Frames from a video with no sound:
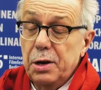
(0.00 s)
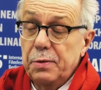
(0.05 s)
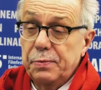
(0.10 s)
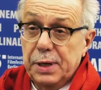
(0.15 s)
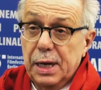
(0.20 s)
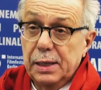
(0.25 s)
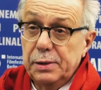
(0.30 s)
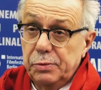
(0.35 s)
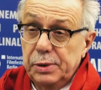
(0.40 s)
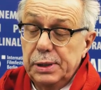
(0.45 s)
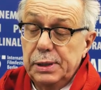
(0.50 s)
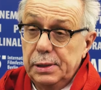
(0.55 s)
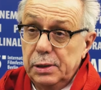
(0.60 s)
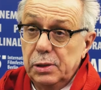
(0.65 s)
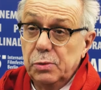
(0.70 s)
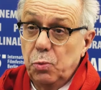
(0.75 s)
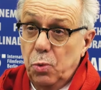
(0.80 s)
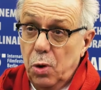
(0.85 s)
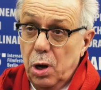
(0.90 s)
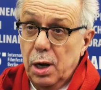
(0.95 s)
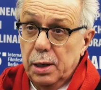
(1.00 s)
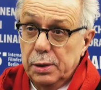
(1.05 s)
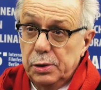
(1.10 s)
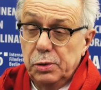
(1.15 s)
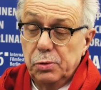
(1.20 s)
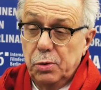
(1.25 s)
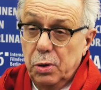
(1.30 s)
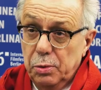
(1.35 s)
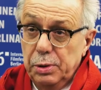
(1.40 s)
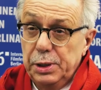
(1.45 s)
of countries in the world
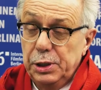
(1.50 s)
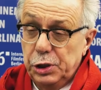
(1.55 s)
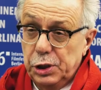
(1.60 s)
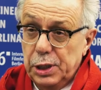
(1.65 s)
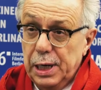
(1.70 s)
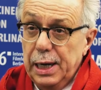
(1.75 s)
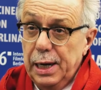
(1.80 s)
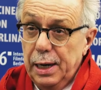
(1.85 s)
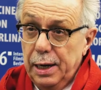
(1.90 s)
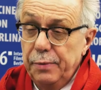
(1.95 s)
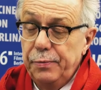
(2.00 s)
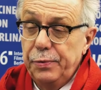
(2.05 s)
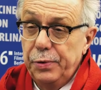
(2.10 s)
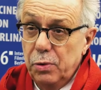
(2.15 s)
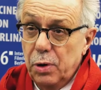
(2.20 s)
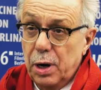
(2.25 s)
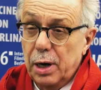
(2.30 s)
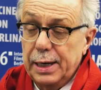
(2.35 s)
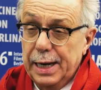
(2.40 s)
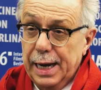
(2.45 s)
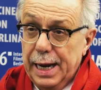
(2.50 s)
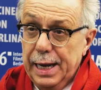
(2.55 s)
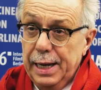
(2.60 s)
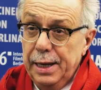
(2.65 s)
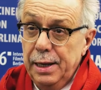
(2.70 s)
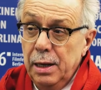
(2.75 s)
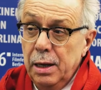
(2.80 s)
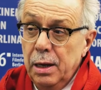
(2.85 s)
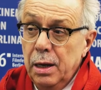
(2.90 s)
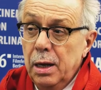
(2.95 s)
you go in jail if you are
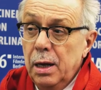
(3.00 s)
gay.